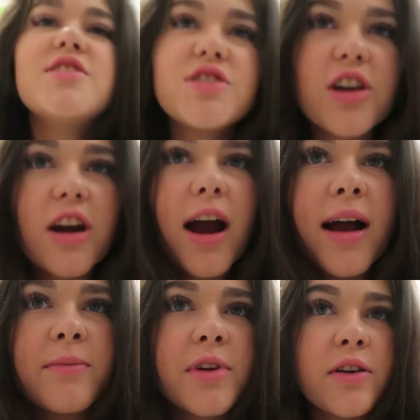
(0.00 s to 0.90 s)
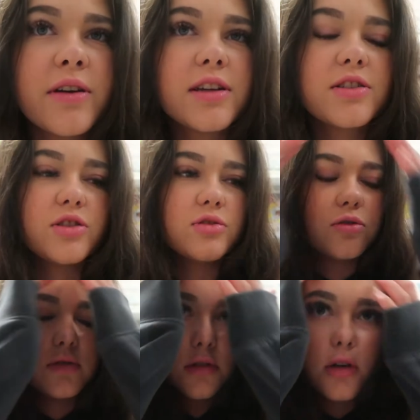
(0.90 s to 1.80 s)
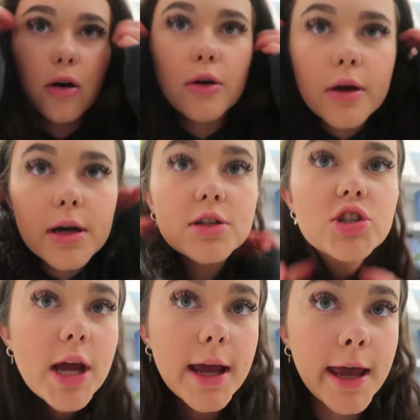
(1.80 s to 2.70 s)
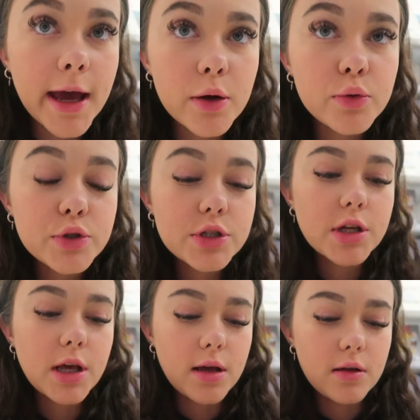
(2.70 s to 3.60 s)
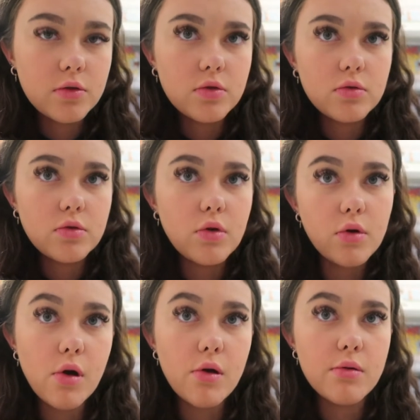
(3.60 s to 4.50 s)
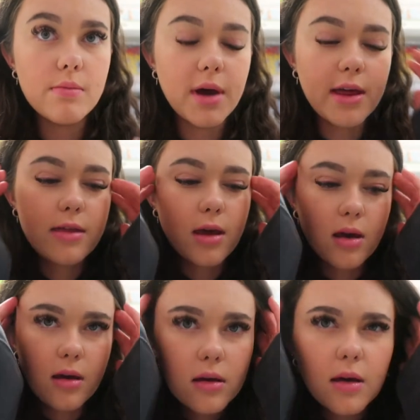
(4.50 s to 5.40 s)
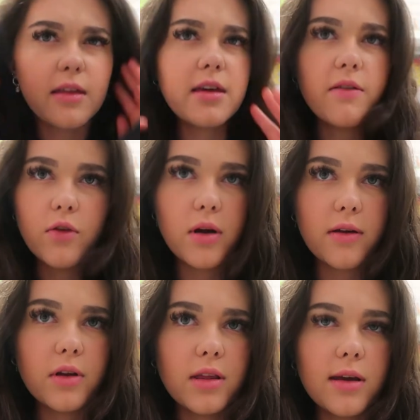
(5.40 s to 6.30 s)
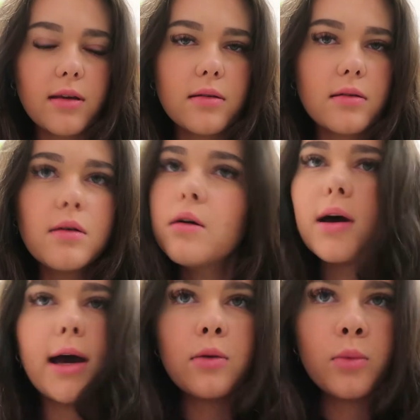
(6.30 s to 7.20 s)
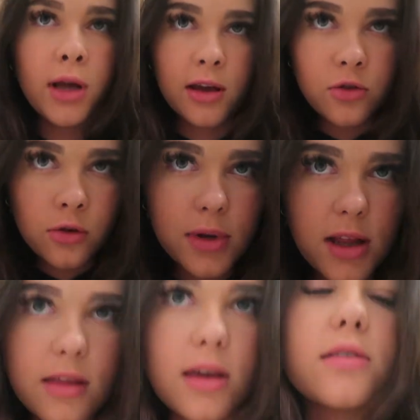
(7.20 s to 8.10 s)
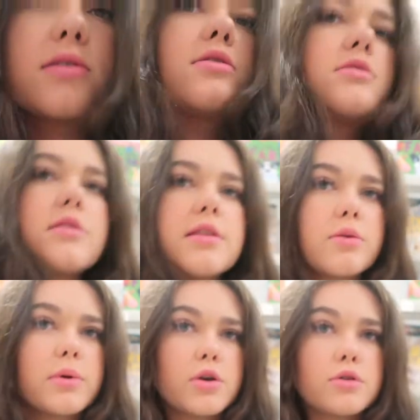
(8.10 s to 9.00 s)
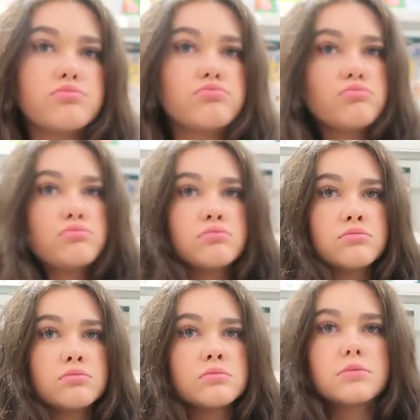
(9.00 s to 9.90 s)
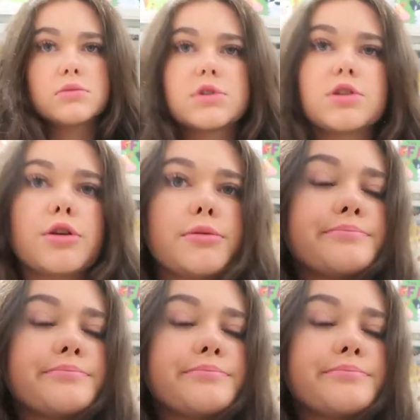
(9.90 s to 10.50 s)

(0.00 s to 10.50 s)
So I'm going to go check out and go home, I think. I think I've got everything. I don't want to get too many things, so I think we're good. So.